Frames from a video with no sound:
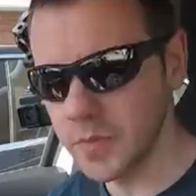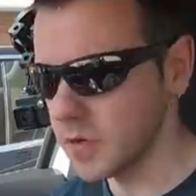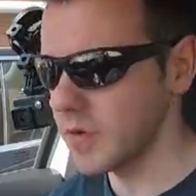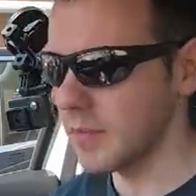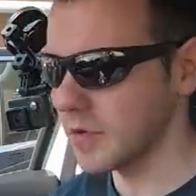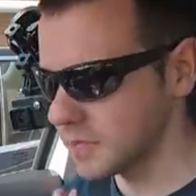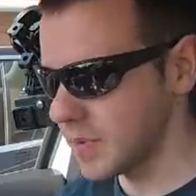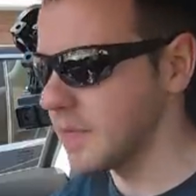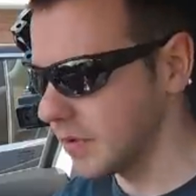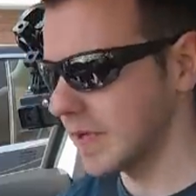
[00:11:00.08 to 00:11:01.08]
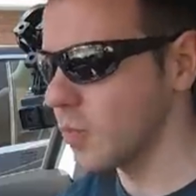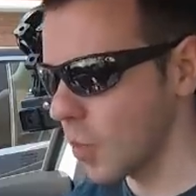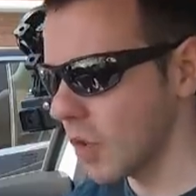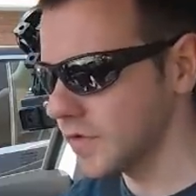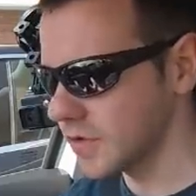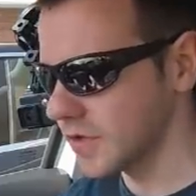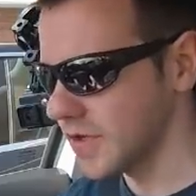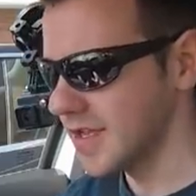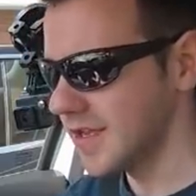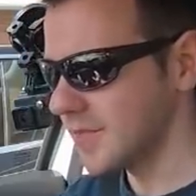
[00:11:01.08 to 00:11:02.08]
doing it because people didn't want to.
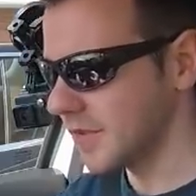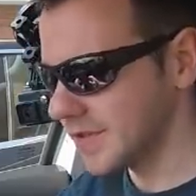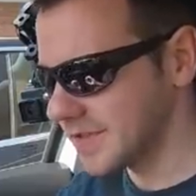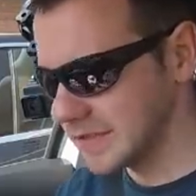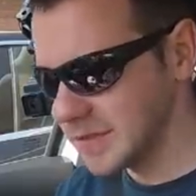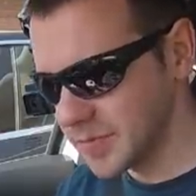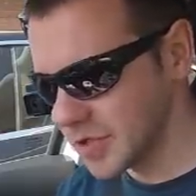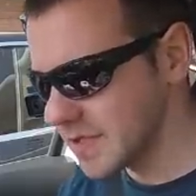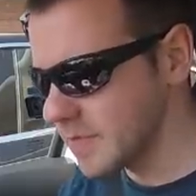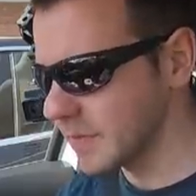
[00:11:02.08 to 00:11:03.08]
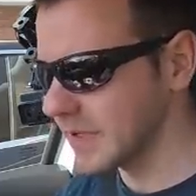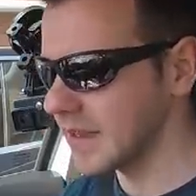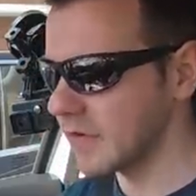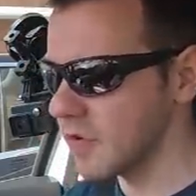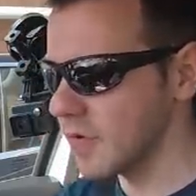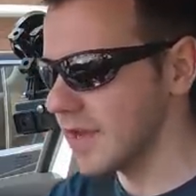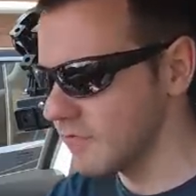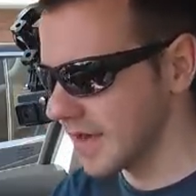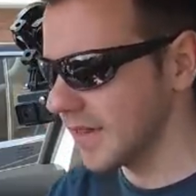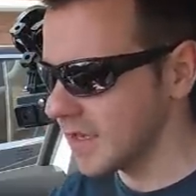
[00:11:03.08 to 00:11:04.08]
But they're still pushing people down that route. It
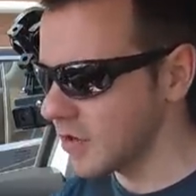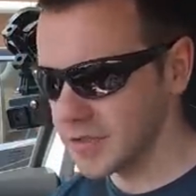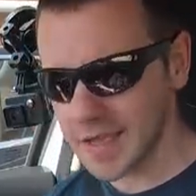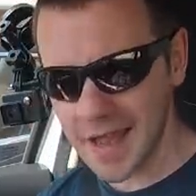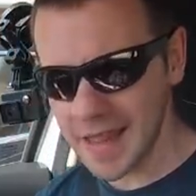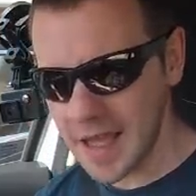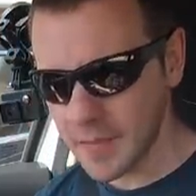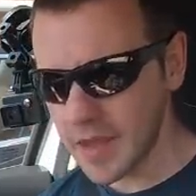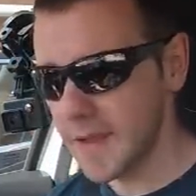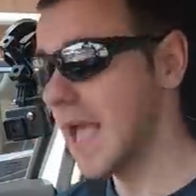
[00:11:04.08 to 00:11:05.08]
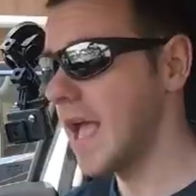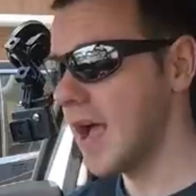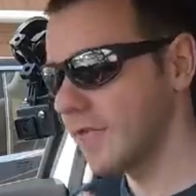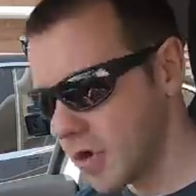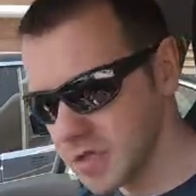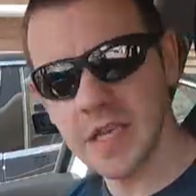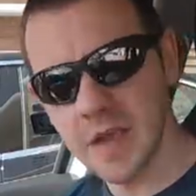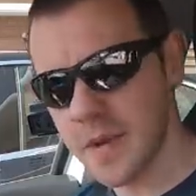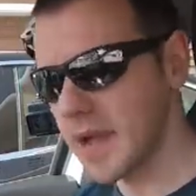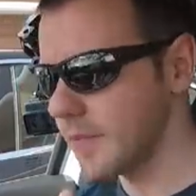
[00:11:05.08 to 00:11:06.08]
really annoys the hell out of me. Of course you can
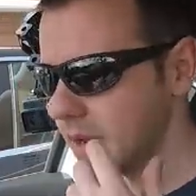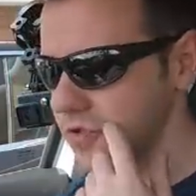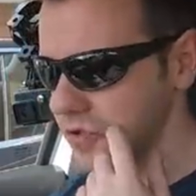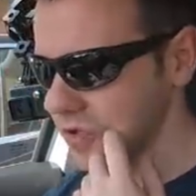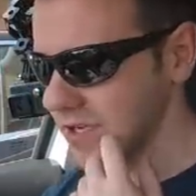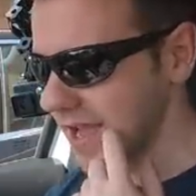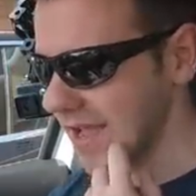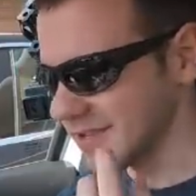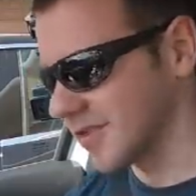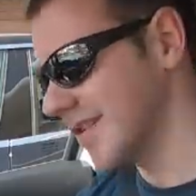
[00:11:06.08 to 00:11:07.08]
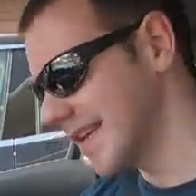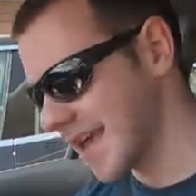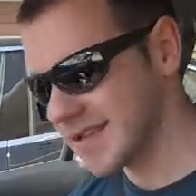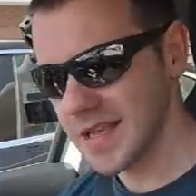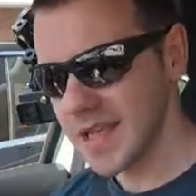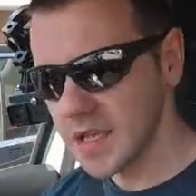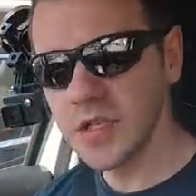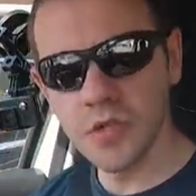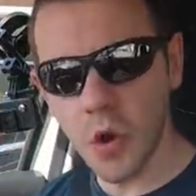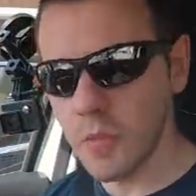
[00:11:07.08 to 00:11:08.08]
buy a battery owned car, so I guess
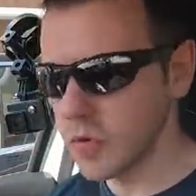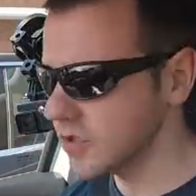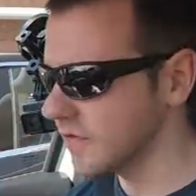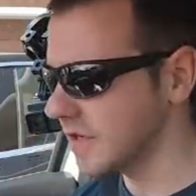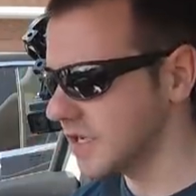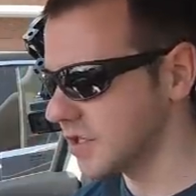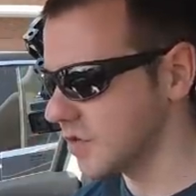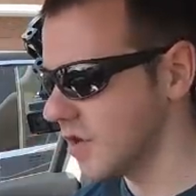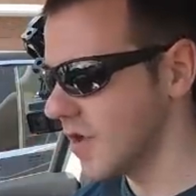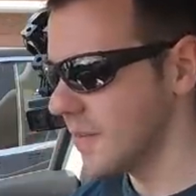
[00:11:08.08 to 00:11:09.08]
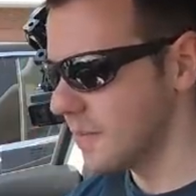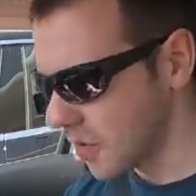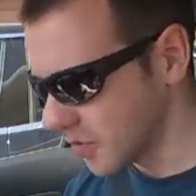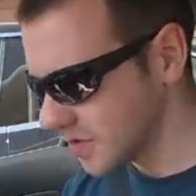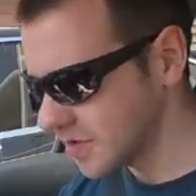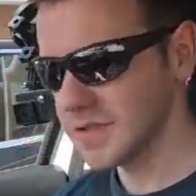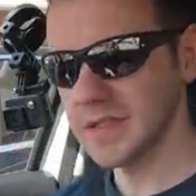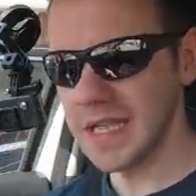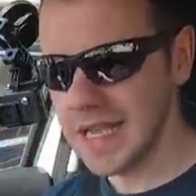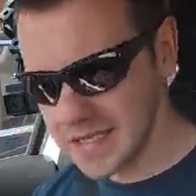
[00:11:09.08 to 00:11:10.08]
not much of an issue. But
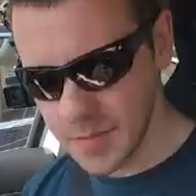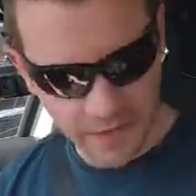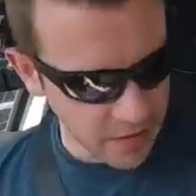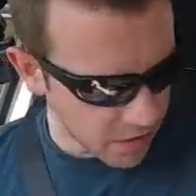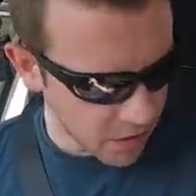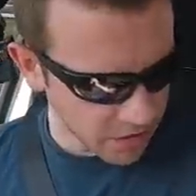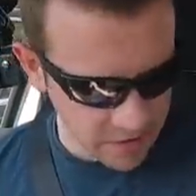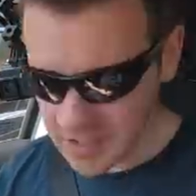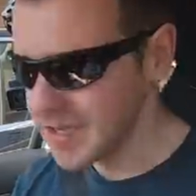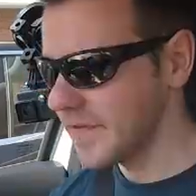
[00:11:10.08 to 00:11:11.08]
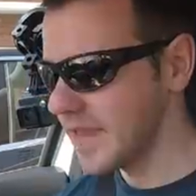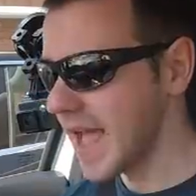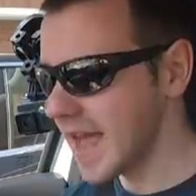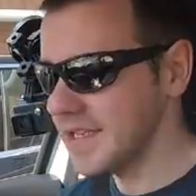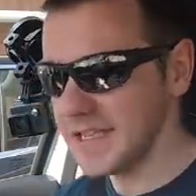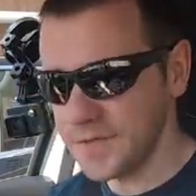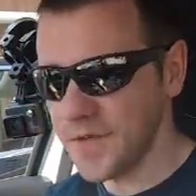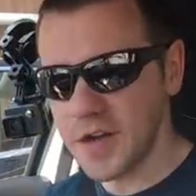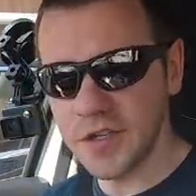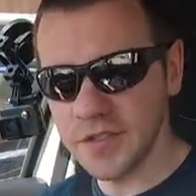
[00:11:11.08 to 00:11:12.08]
it is a bit of an annoyance. And it's
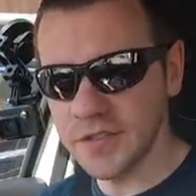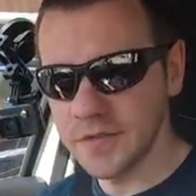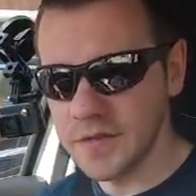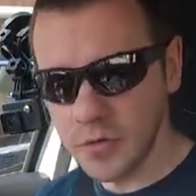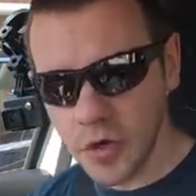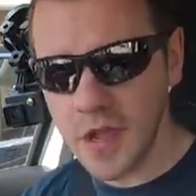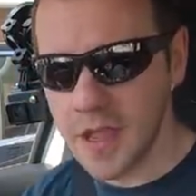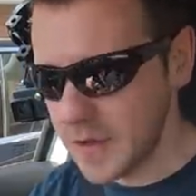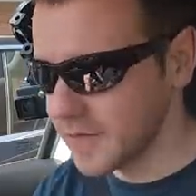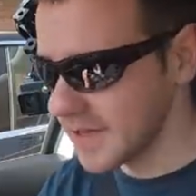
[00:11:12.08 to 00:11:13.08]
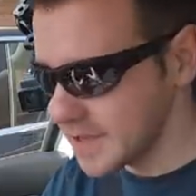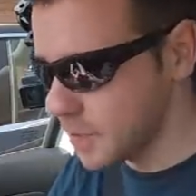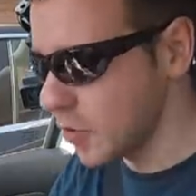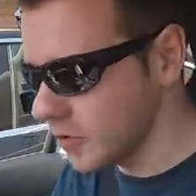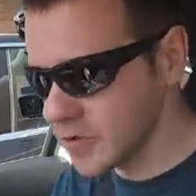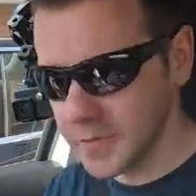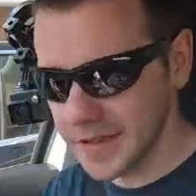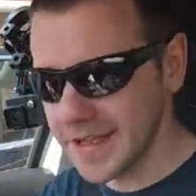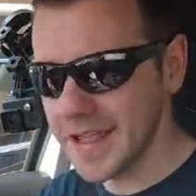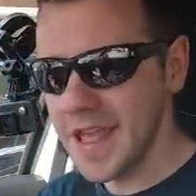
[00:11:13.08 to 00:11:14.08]
French. Now don't hate me for this, but
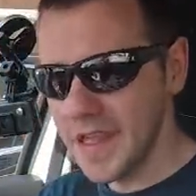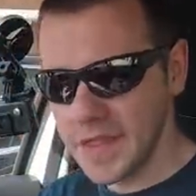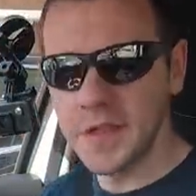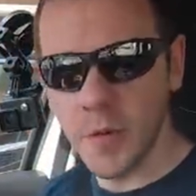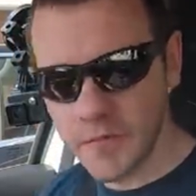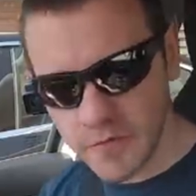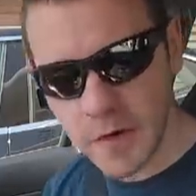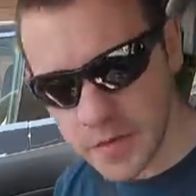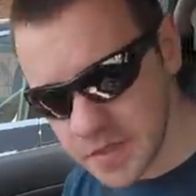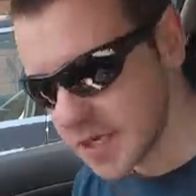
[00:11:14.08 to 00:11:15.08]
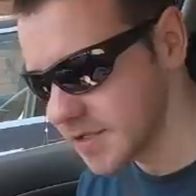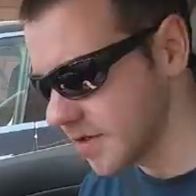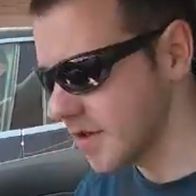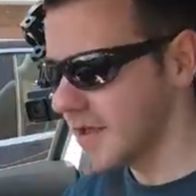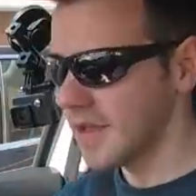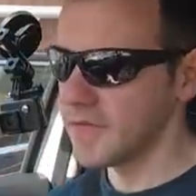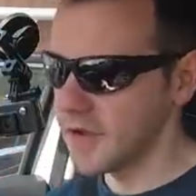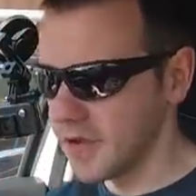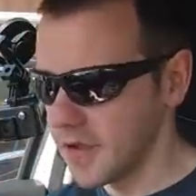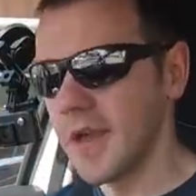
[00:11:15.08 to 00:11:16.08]
ultimately they do have a reputation
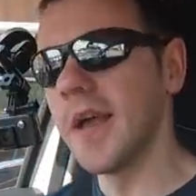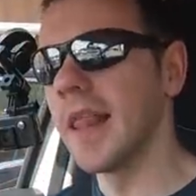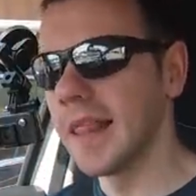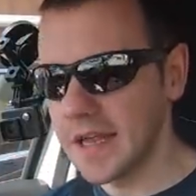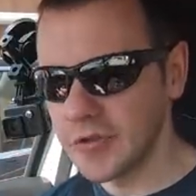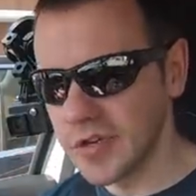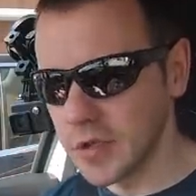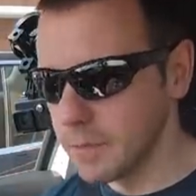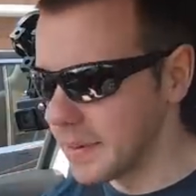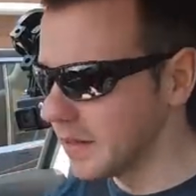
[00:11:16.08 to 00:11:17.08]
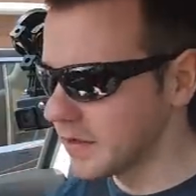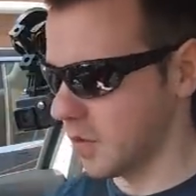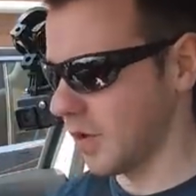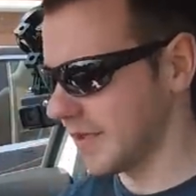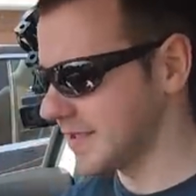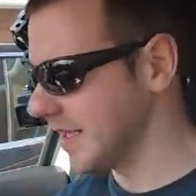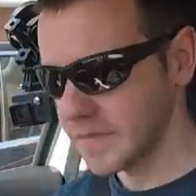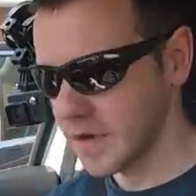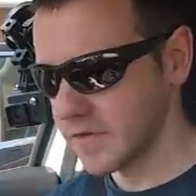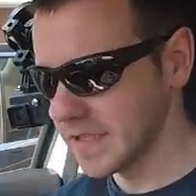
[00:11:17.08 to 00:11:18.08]
for electrical build quality.
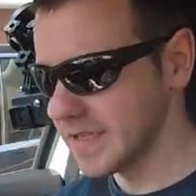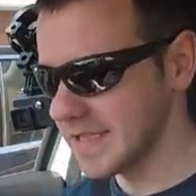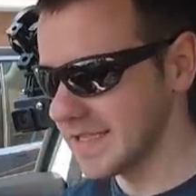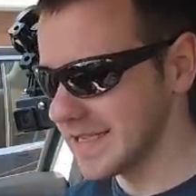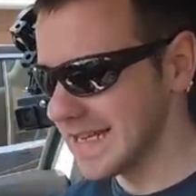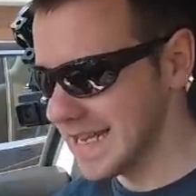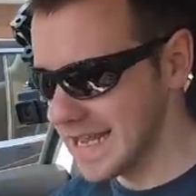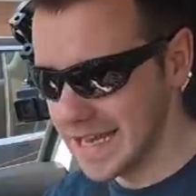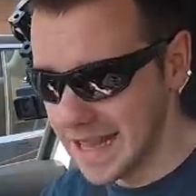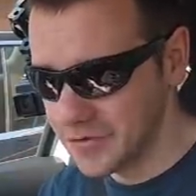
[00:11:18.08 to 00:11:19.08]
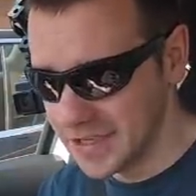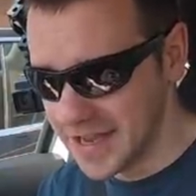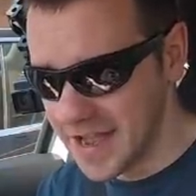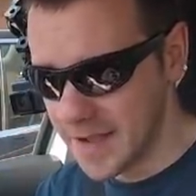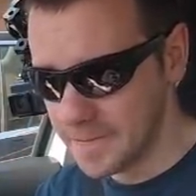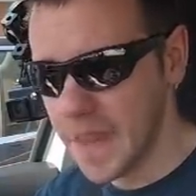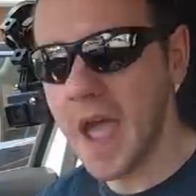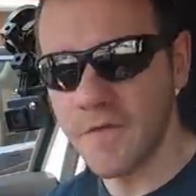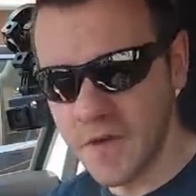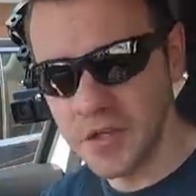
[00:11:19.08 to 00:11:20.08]
And obviously this is an electric car.
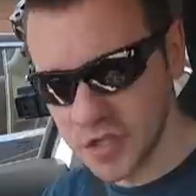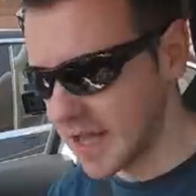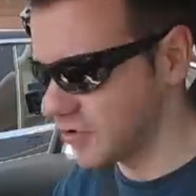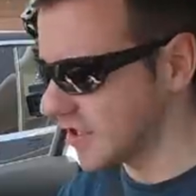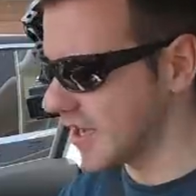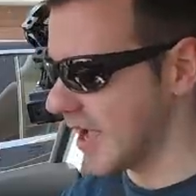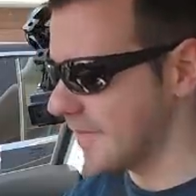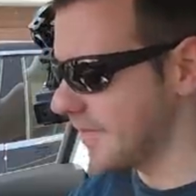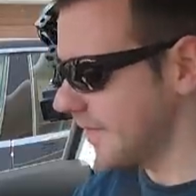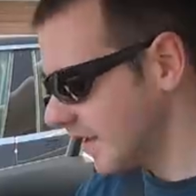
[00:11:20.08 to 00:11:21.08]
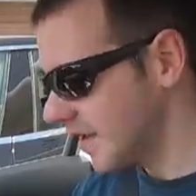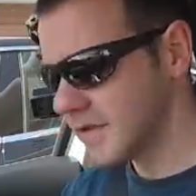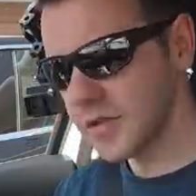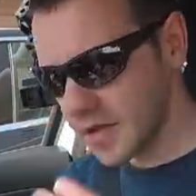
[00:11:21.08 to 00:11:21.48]
A French electric car. So